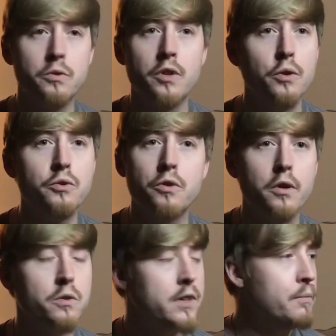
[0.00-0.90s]
those
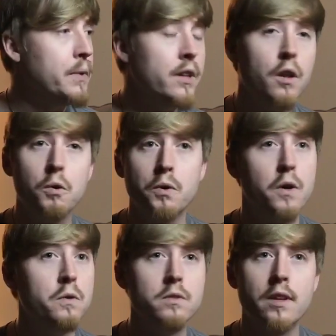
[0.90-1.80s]
struggles have been long
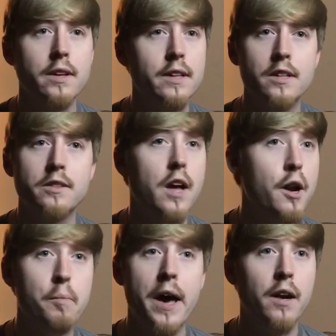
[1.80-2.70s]
gone. Like that is not a battle.